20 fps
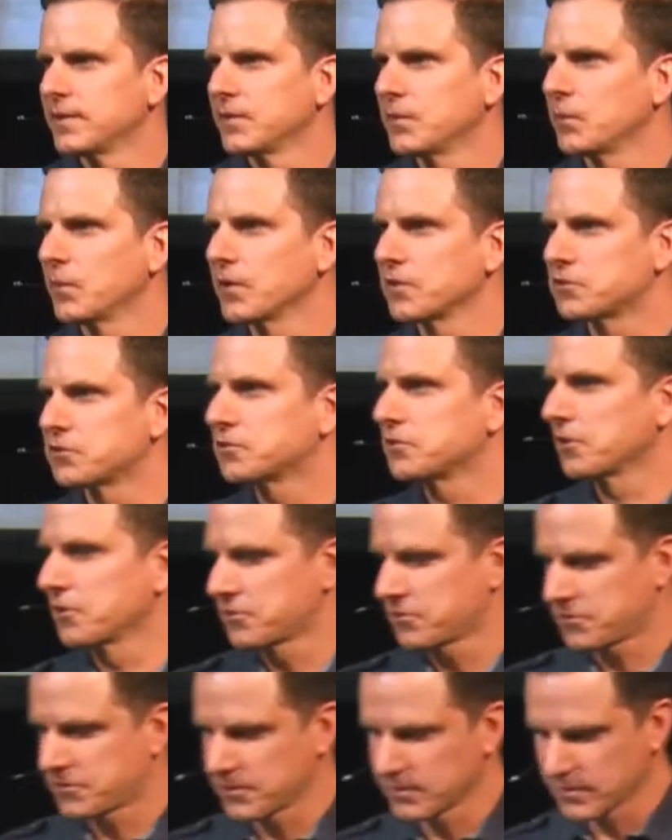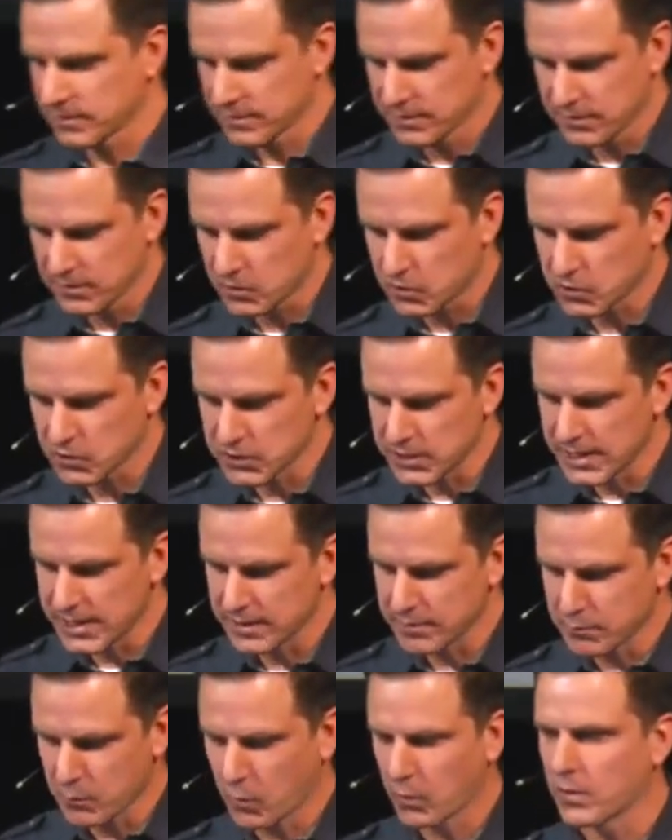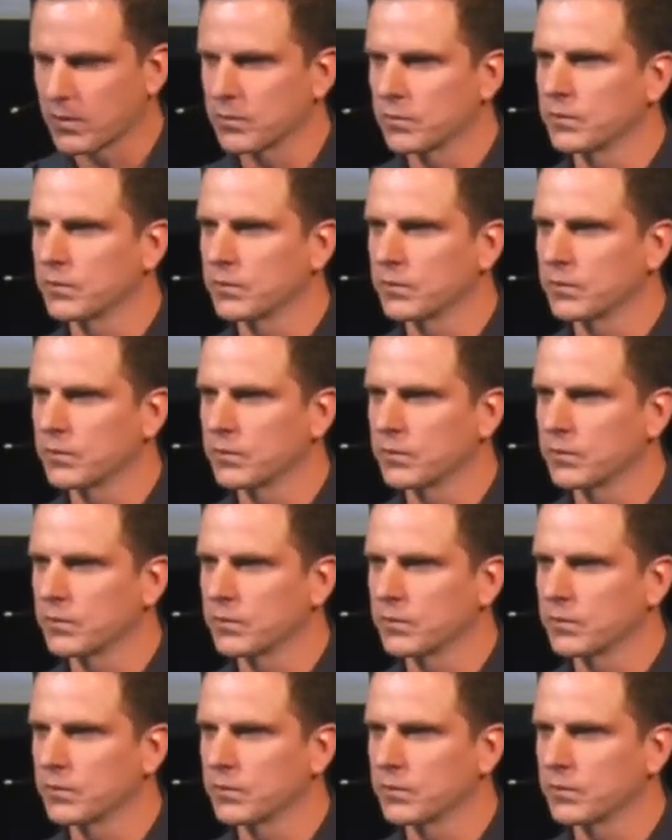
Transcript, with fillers: where it starts to create more